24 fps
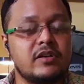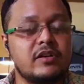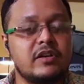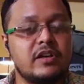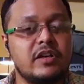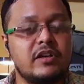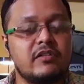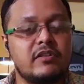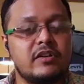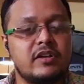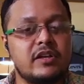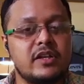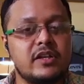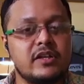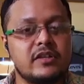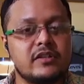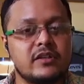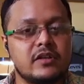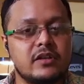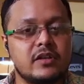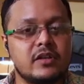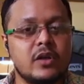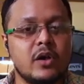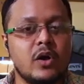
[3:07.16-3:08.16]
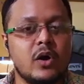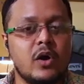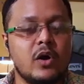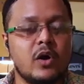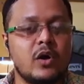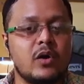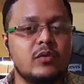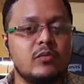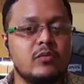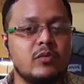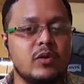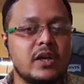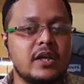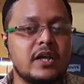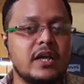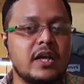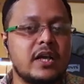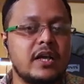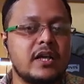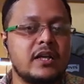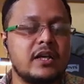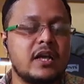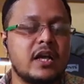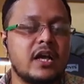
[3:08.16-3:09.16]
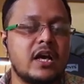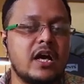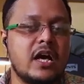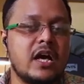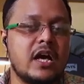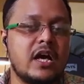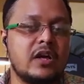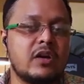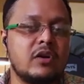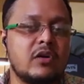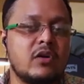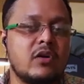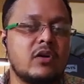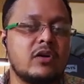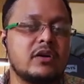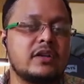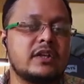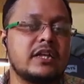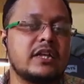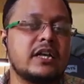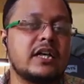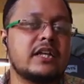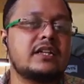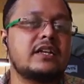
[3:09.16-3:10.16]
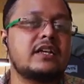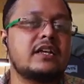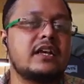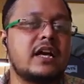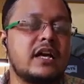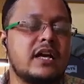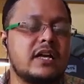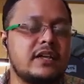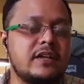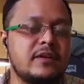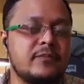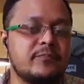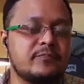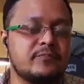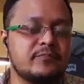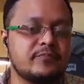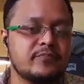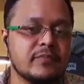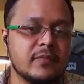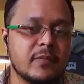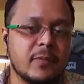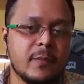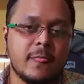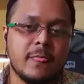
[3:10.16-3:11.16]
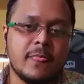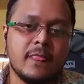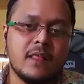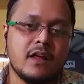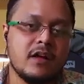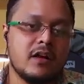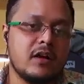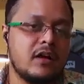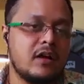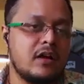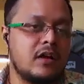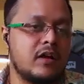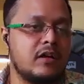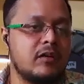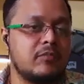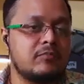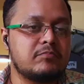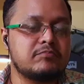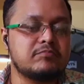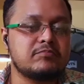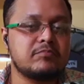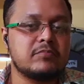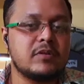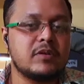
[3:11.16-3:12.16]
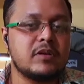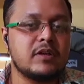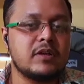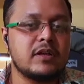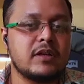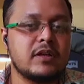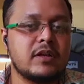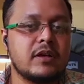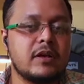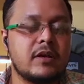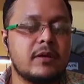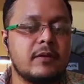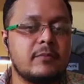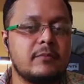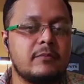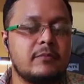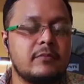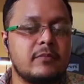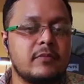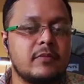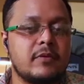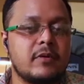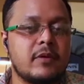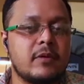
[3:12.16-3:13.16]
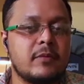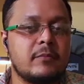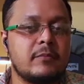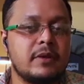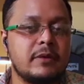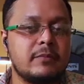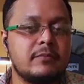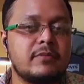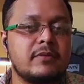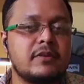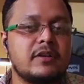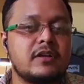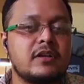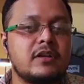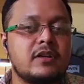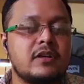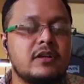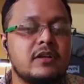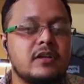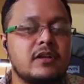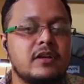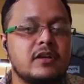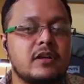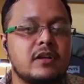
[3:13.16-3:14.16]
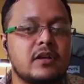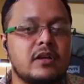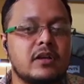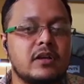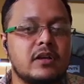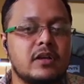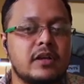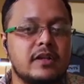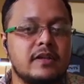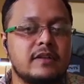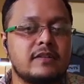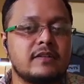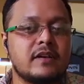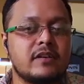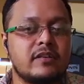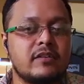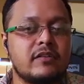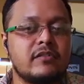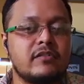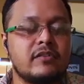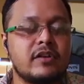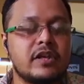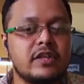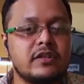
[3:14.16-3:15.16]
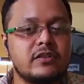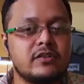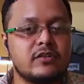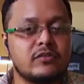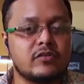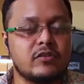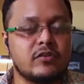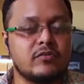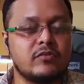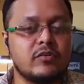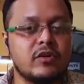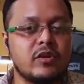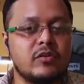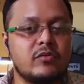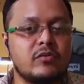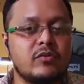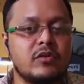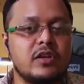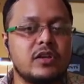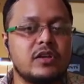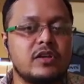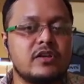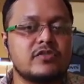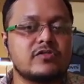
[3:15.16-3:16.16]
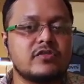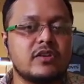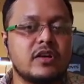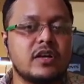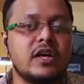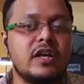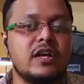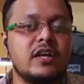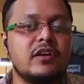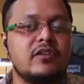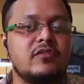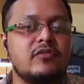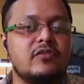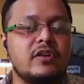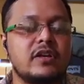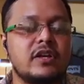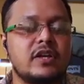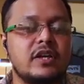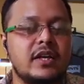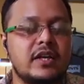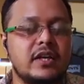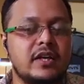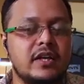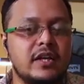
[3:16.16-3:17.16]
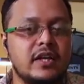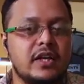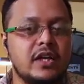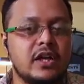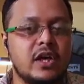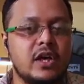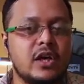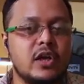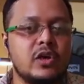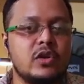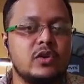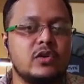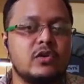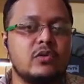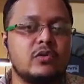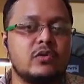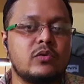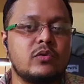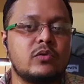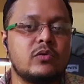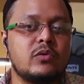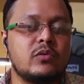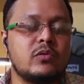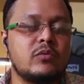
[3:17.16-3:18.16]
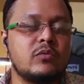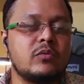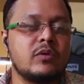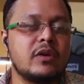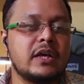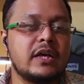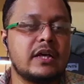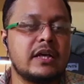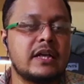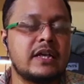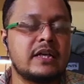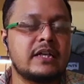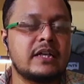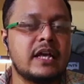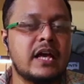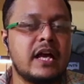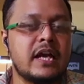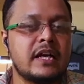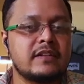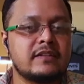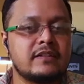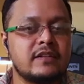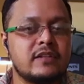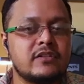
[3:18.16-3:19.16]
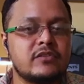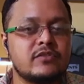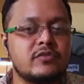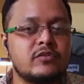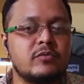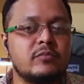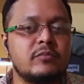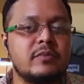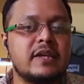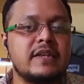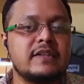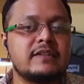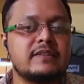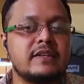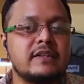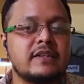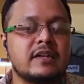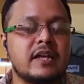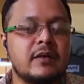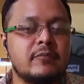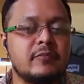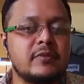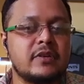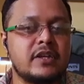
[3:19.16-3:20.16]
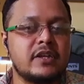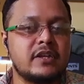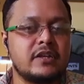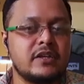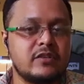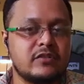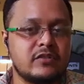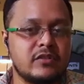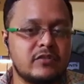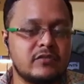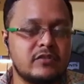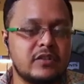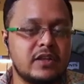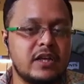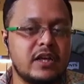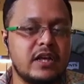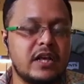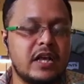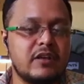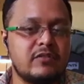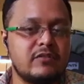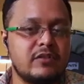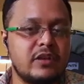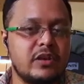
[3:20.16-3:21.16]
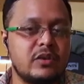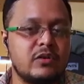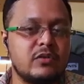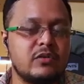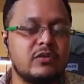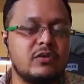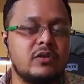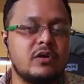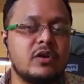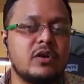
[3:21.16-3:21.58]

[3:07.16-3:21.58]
degradation on one hand, and on the other hand, uh, people in certain regions of our world struggle every day to get access to basic amenities of their livelihood,